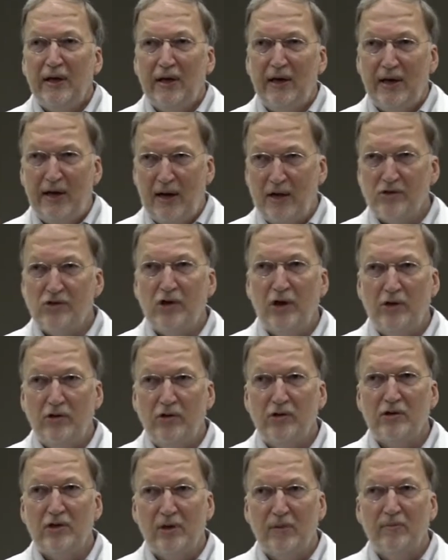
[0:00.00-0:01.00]
and I'll show
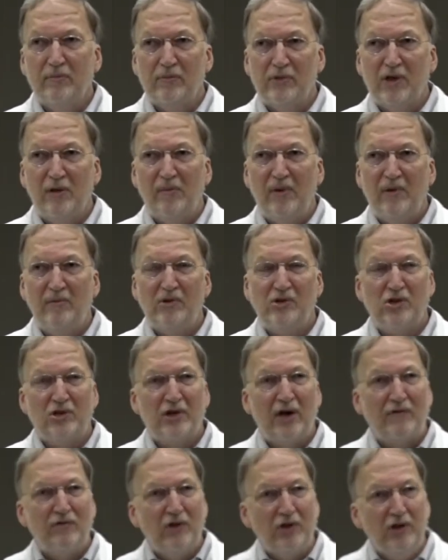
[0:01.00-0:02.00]
you some images
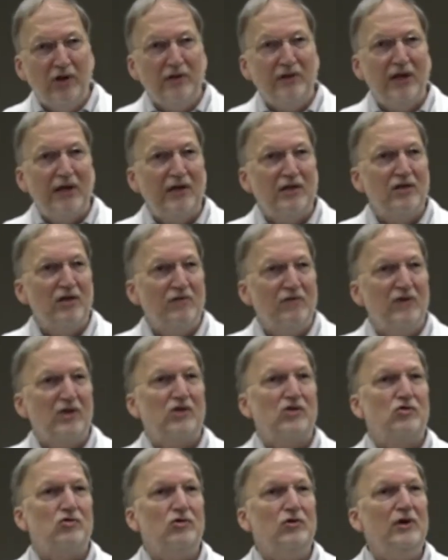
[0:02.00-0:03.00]
of, the good thing is it's
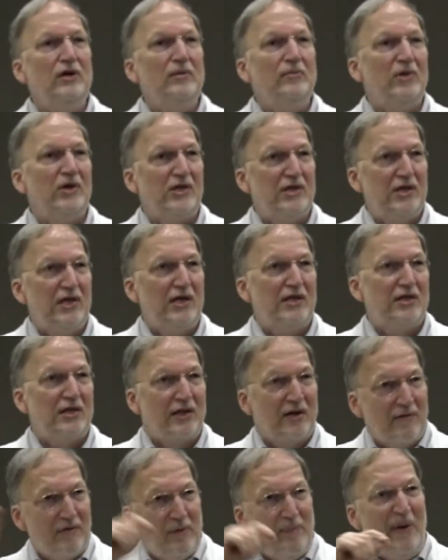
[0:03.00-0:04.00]
extremely
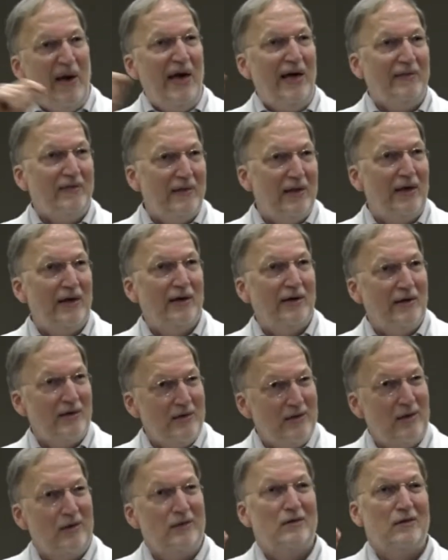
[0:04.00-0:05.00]
sensitive. The bad thing
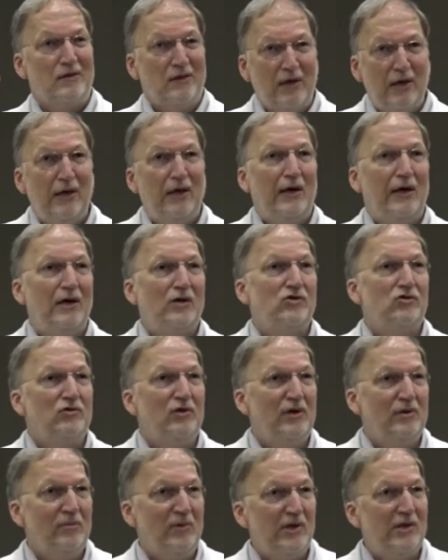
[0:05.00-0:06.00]
is it's
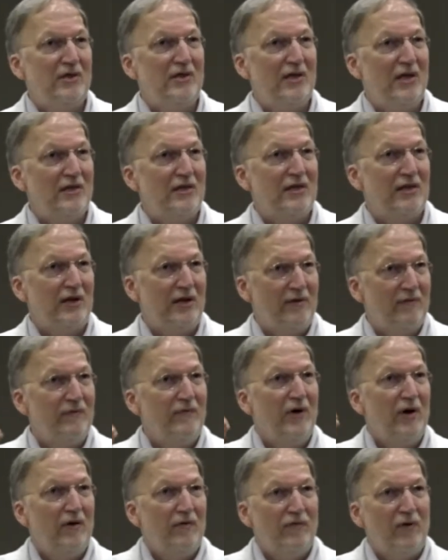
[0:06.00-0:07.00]
extremely sensitive
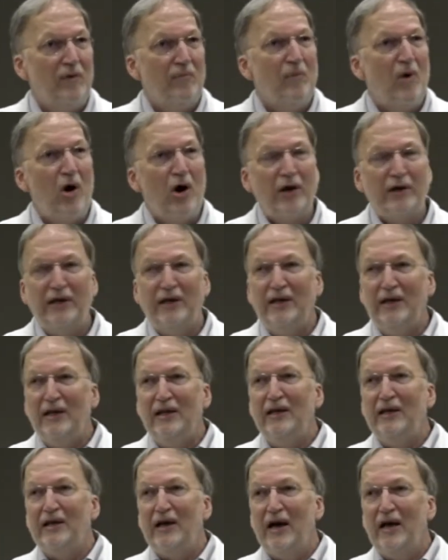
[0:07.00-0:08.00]
for marking
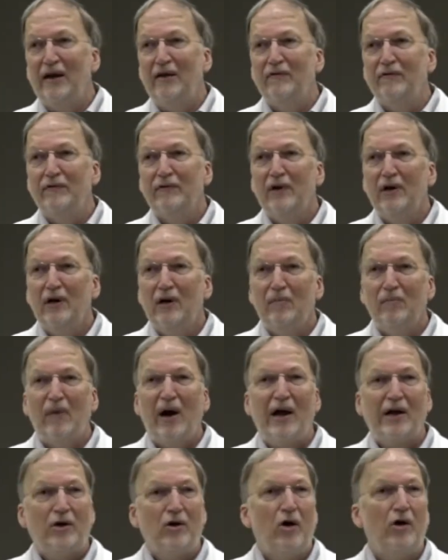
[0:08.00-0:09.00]
any kind of
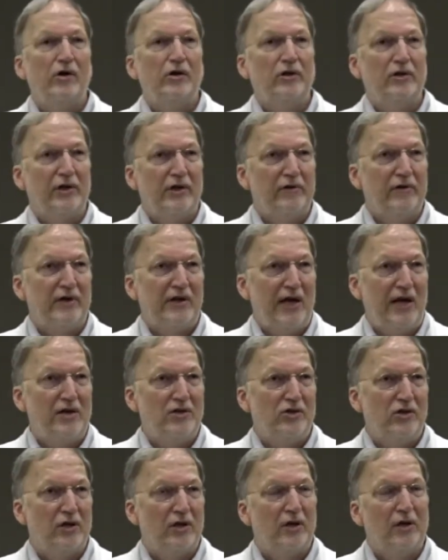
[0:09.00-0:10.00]
myocardial
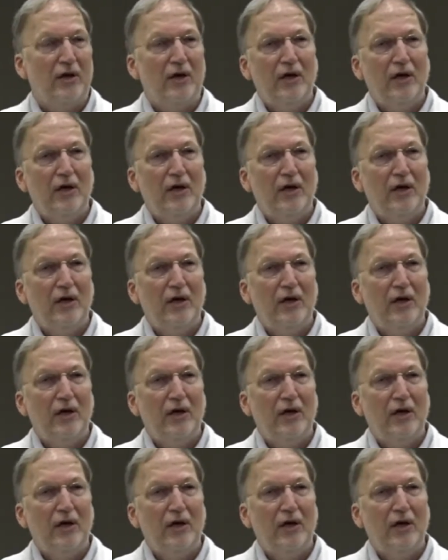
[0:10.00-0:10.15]
irritation.